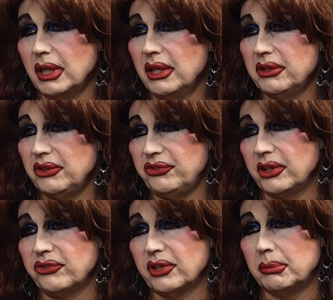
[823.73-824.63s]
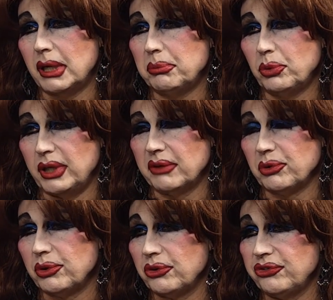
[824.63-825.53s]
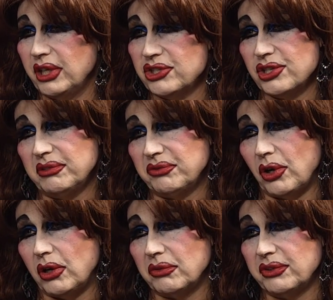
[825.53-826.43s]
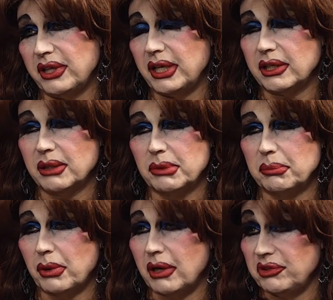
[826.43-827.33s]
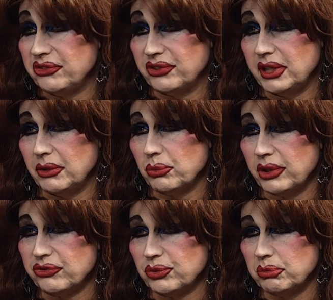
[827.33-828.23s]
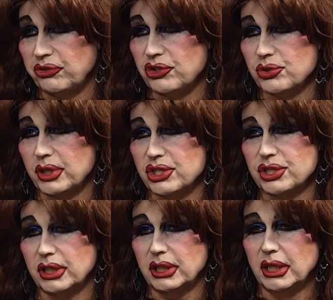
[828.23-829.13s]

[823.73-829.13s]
These things come up whenever there's touch involved, and they come up obviously in the restroom situation.